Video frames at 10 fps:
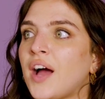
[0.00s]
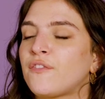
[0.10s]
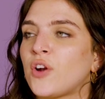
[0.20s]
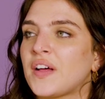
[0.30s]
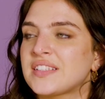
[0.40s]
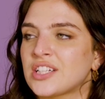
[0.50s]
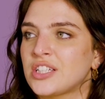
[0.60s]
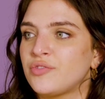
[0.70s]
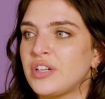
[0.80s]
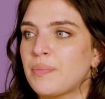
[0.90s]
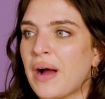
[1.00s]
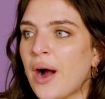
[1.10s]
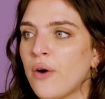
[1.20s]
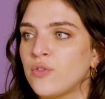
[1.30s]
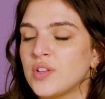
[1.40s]
that's actually really
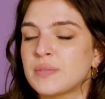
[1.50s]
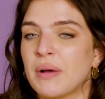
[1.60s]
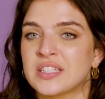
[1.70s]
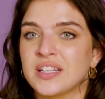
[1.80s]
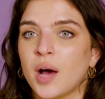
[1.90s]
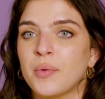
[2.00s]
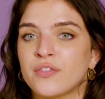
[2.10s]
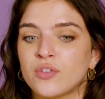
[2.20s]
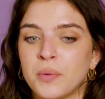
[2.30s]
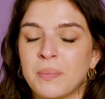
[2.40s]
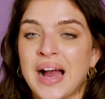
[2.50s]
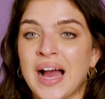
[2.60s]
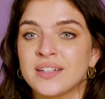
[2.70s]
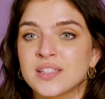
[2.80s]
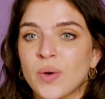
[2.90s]
powerful, especially coming from a
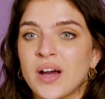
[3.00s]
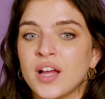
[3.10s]
man as well.